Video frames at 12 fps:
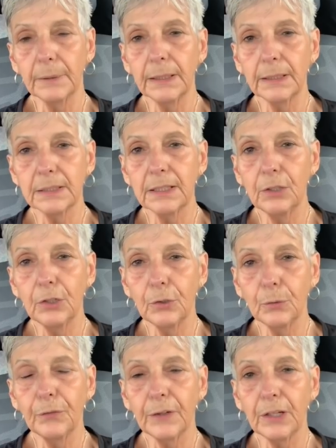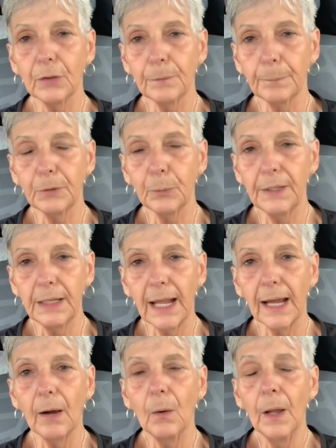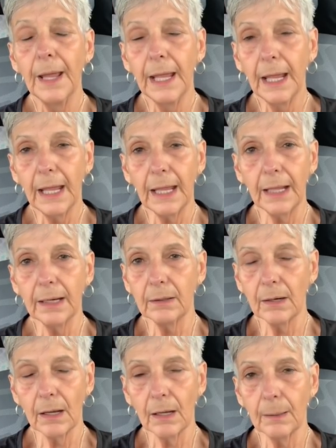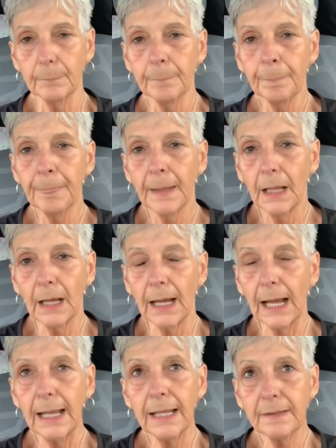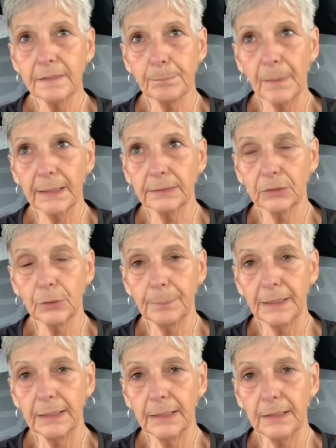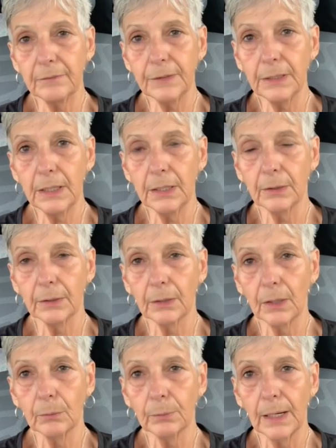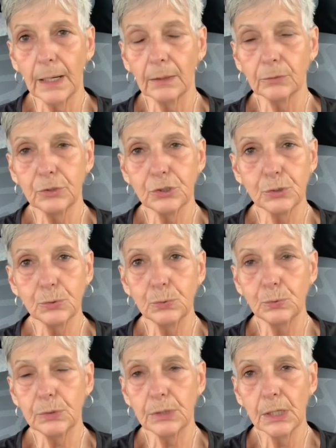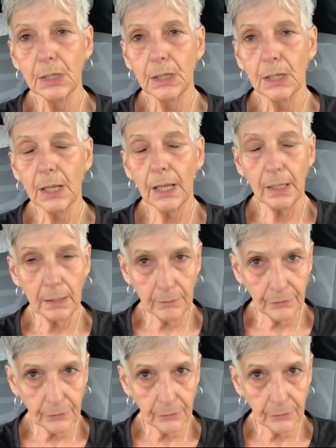going to continue to do videos between now and I expect to be leaving here around June 8th.